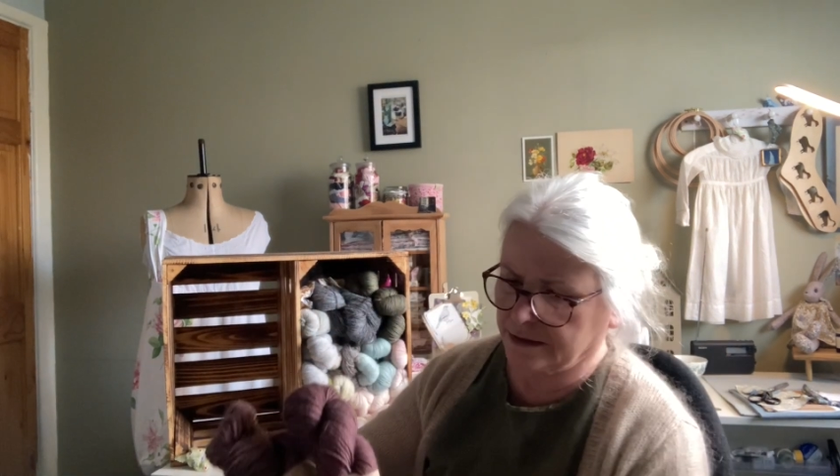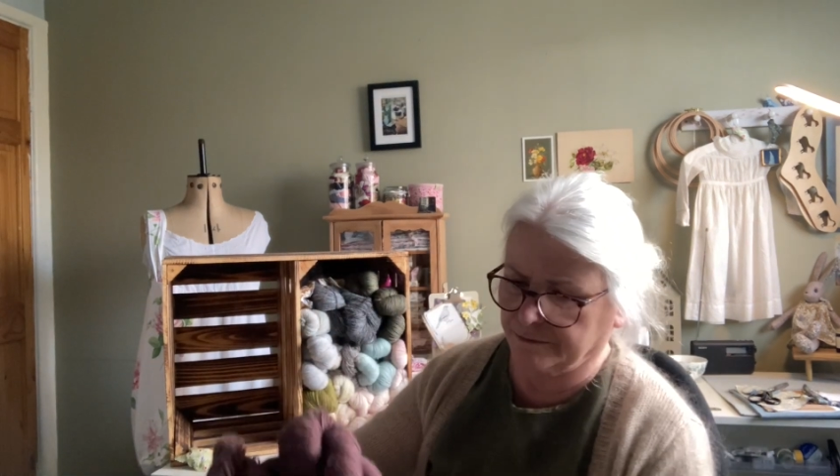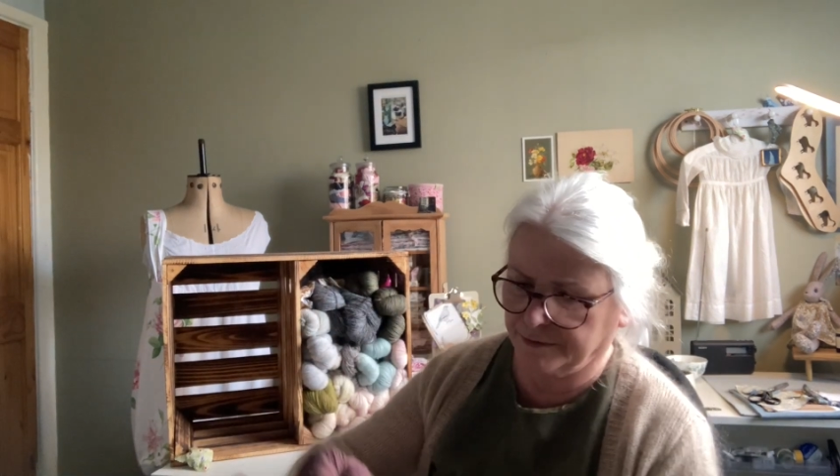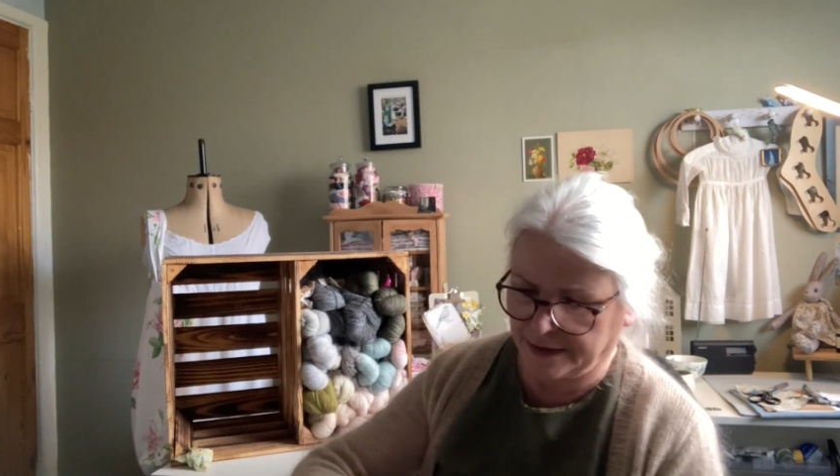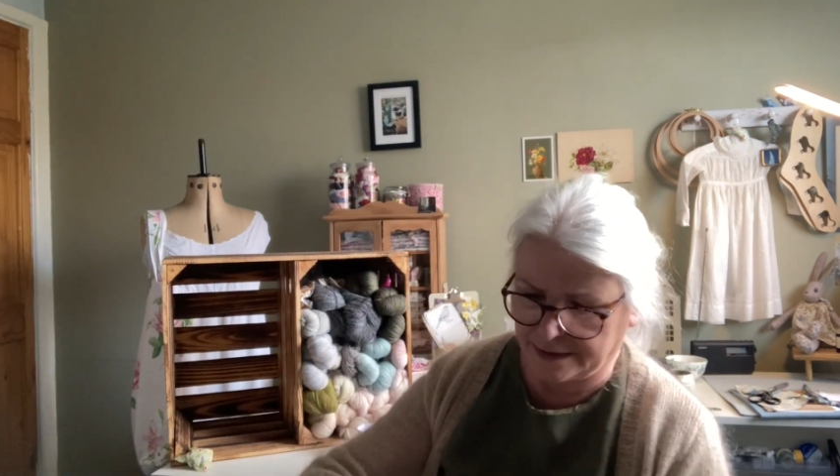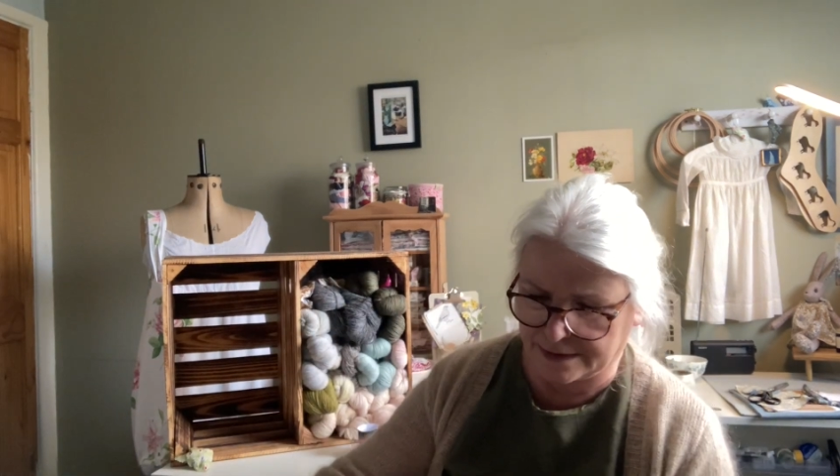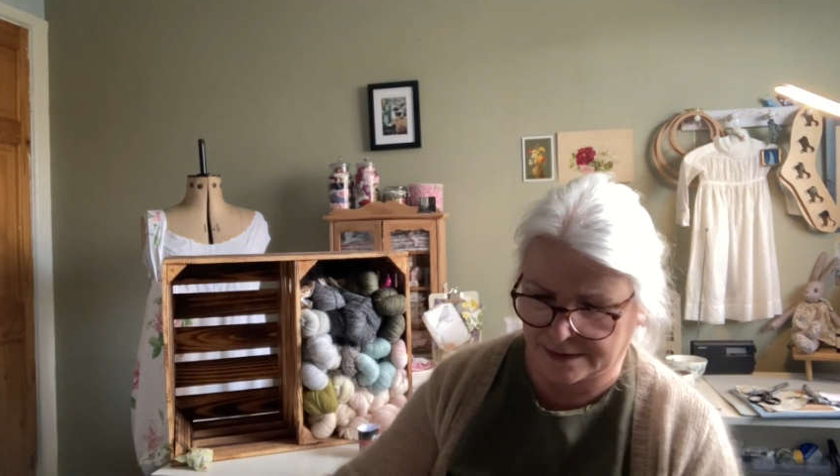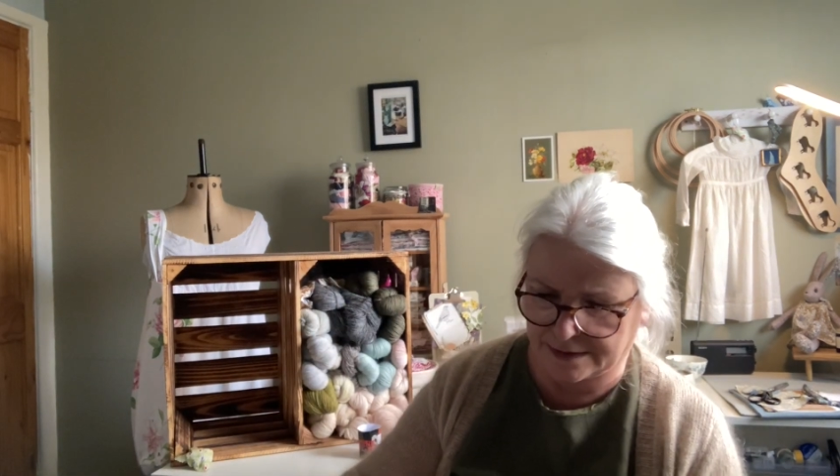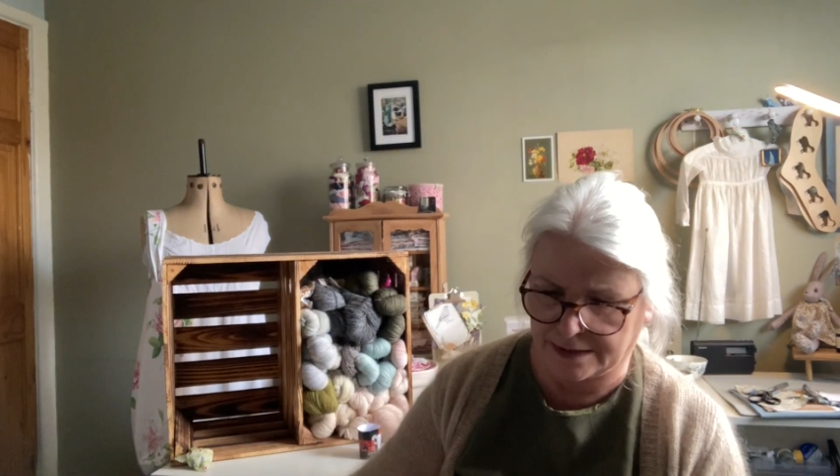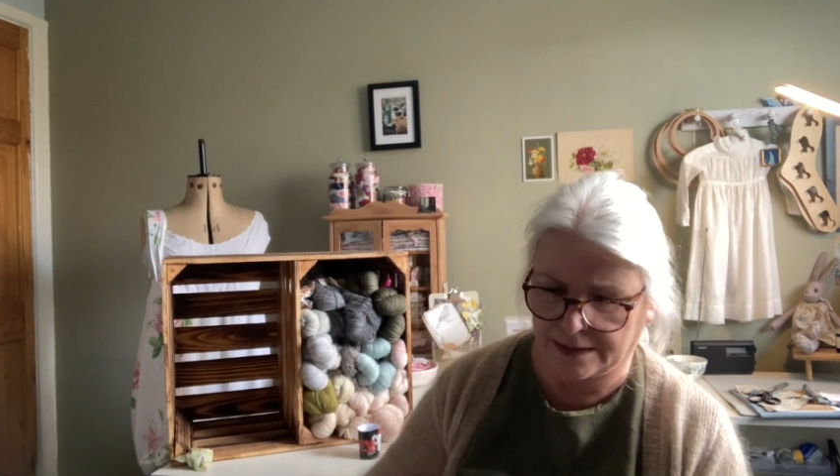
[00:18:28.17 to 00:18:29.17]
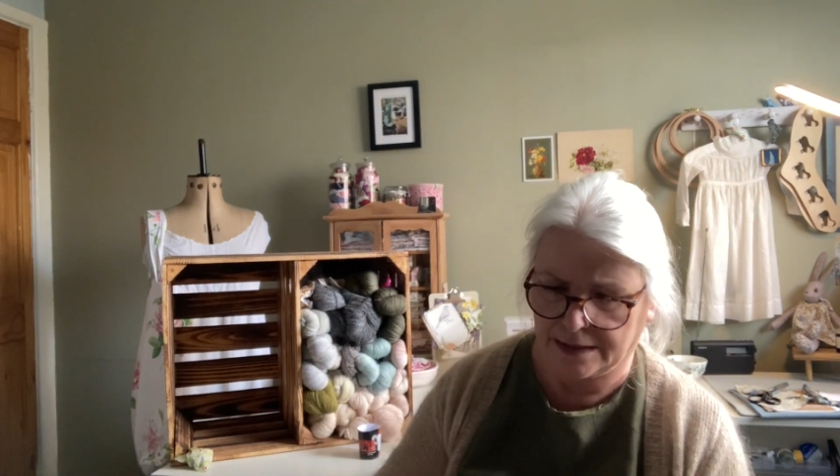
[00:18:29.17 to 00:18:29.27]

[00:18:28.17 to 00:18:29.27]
of this